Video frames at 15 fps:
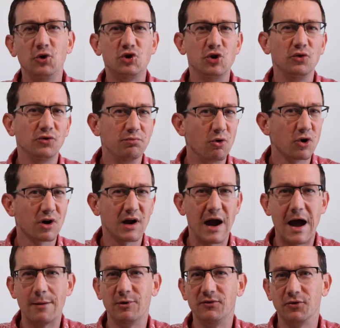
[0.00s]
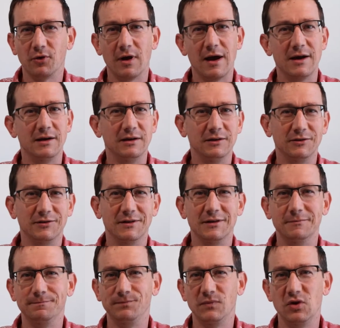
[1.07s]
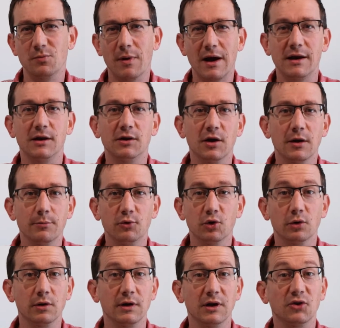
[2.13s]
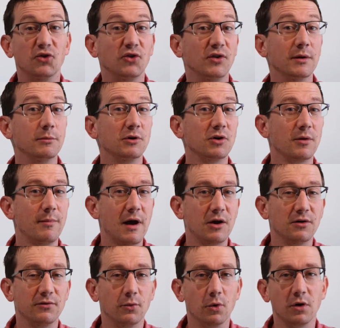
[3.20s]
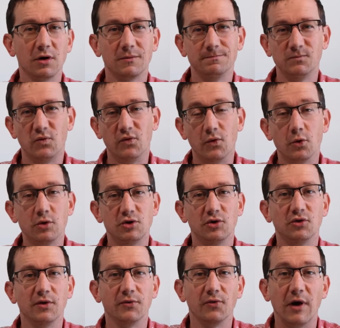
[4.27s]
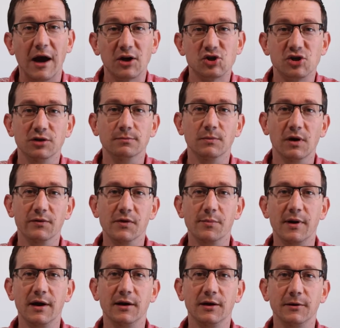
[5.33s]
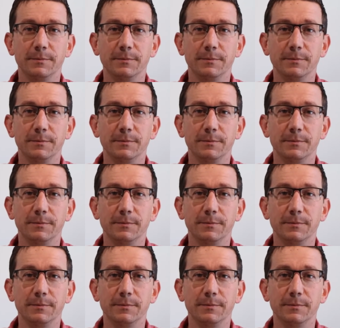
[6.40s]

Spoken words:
you choose more common varieties, then you might end up doing a similar amount of work for just a fraction of the payday.